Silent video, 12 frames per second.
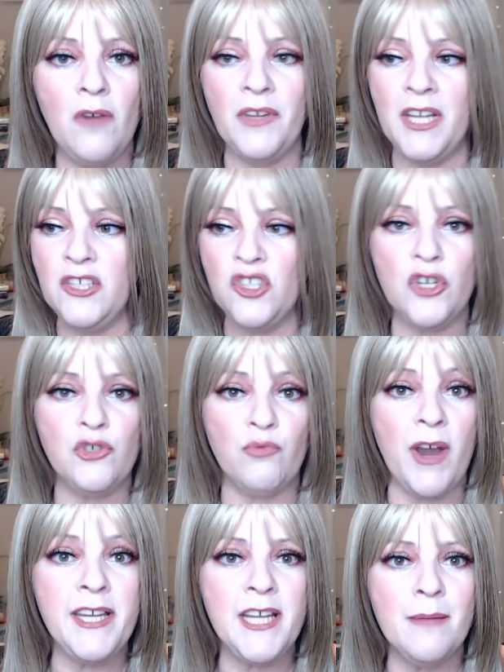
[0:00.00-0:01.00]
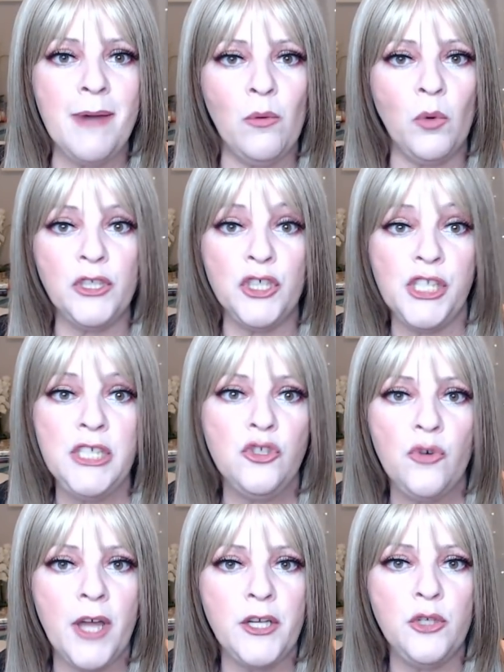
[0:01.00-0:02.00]
and he starts ranting about what she's
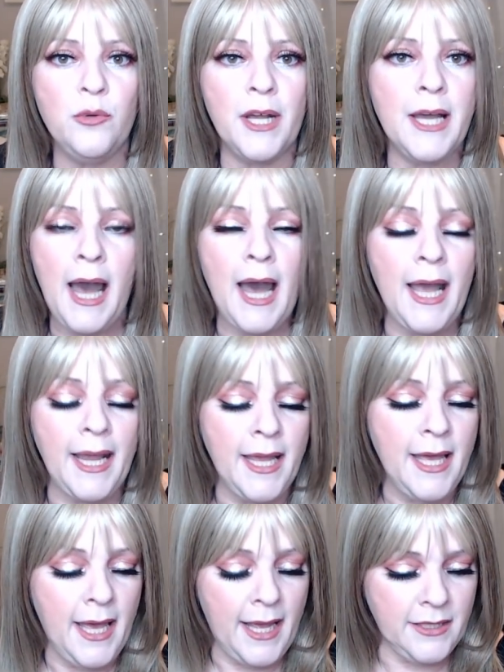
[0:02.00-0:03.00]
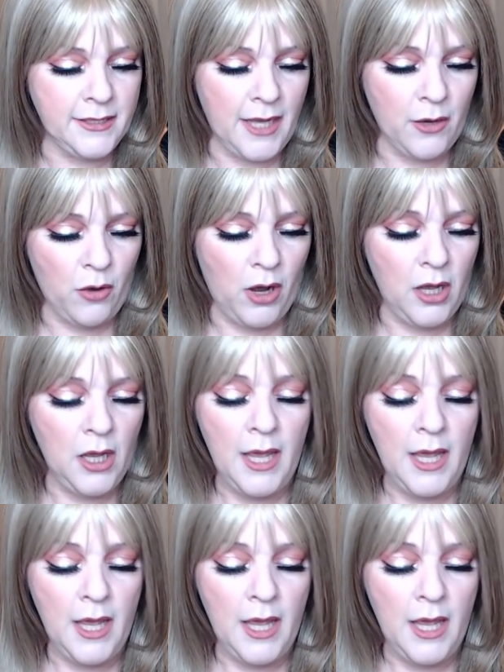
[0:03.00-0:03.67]
trying to do to Kai, etc.